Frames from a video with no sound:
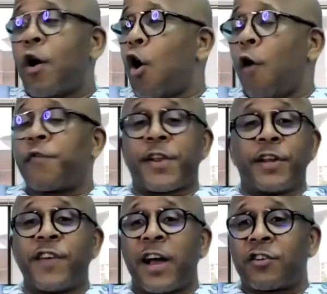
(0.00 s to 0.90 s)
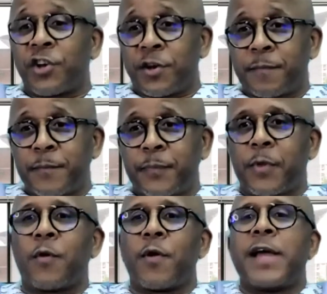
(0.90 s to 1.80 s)
of rejection.
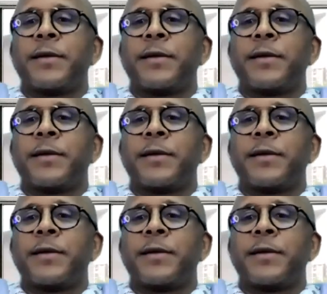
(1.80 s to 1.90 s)
All right.